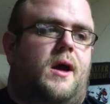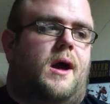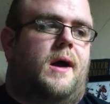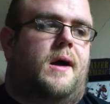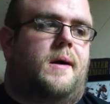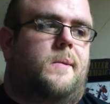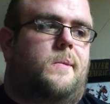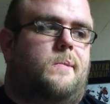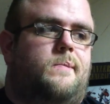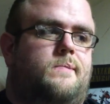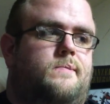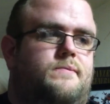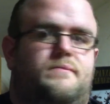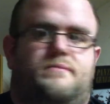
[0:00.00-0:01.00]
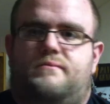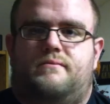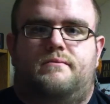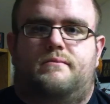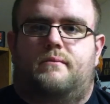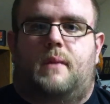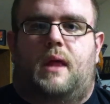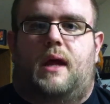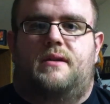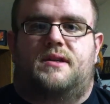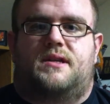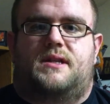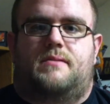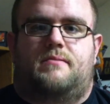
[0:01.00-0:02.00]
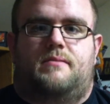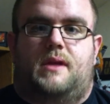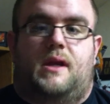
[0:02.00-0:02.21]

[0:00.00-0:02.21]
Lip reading: I just